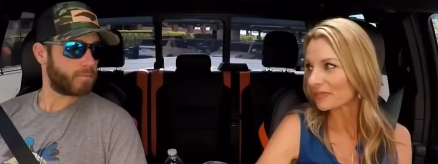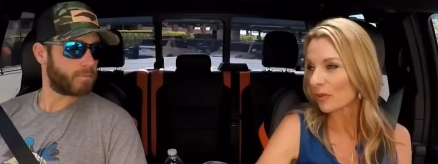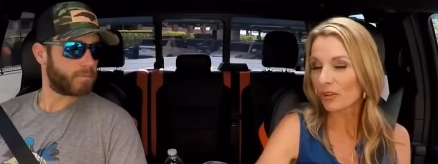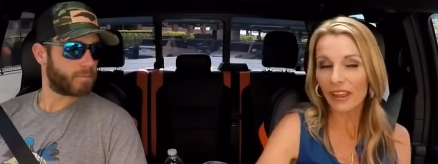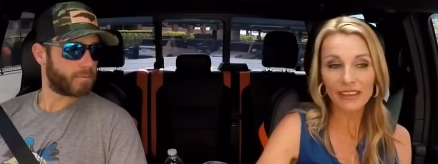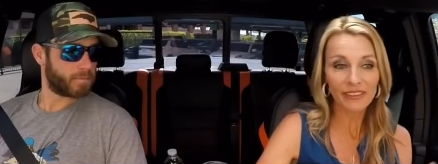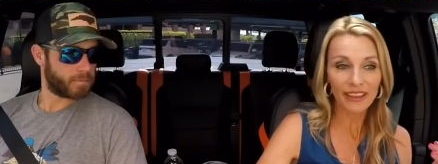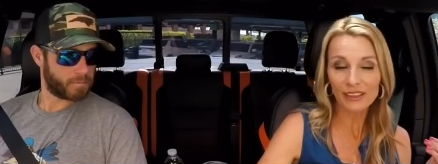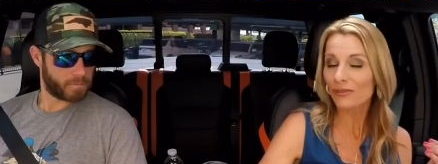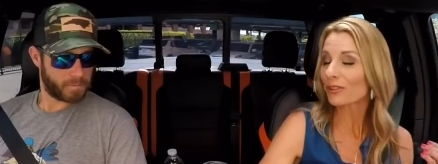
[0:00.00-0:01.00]
Speaker 1: Well, Greg,
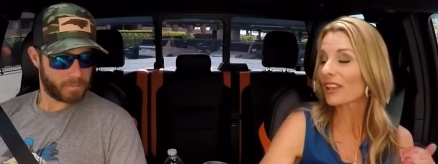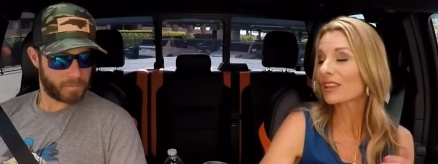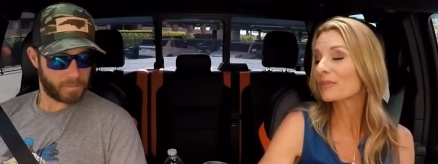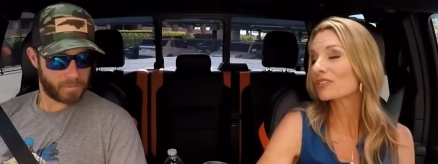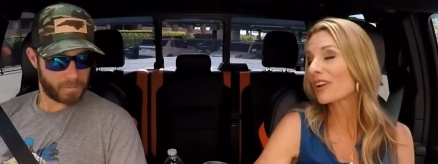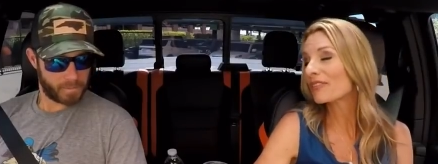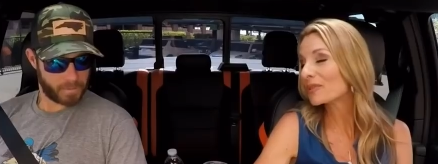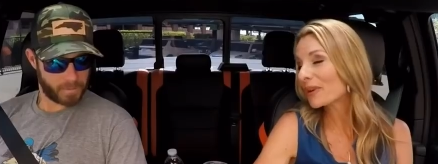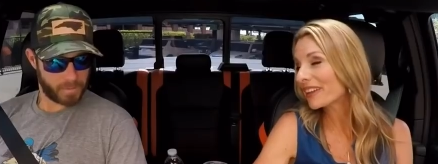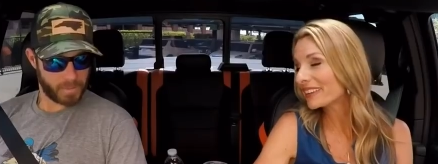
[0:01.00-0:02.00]
thanks for letting me drive you
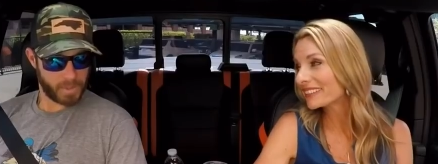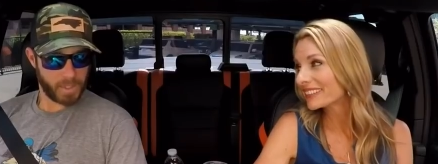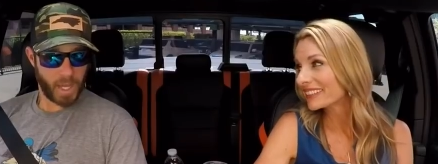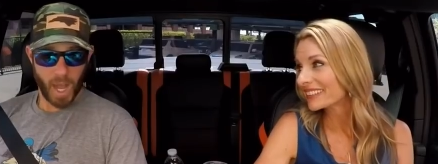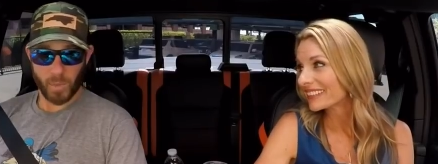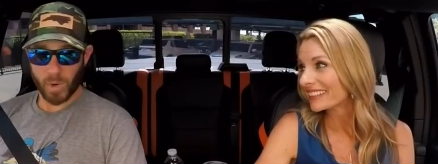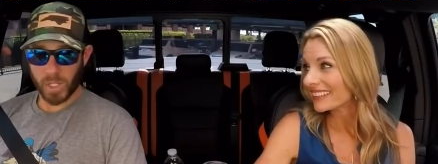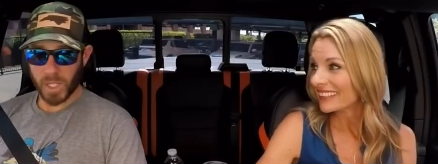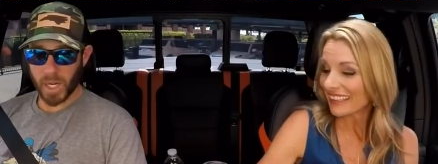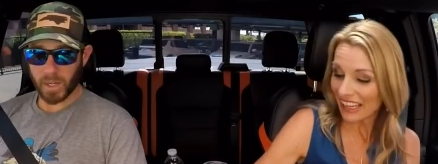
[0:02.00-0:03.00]
in.
Speaker 2: I
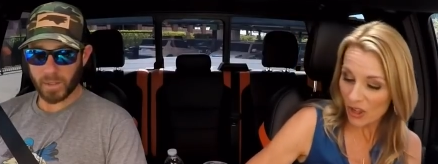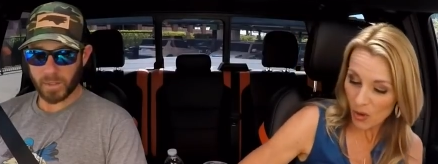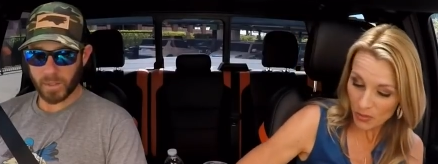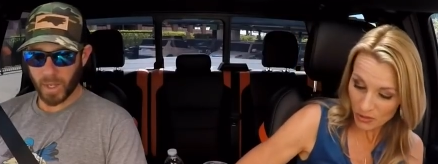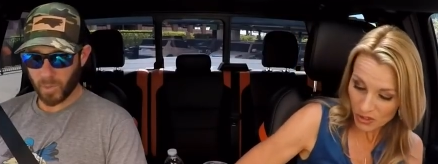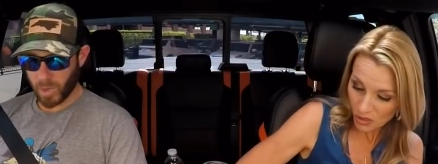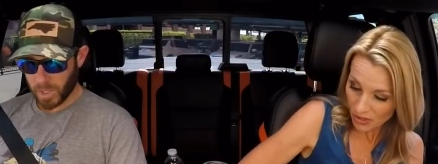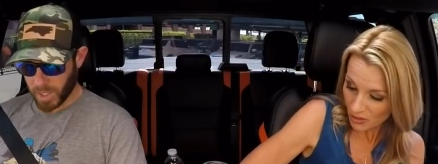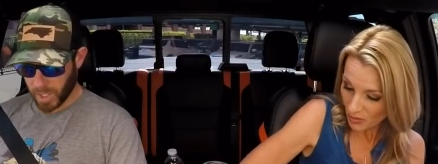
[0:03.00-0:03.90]
appreciate it. I hope you I enjoy the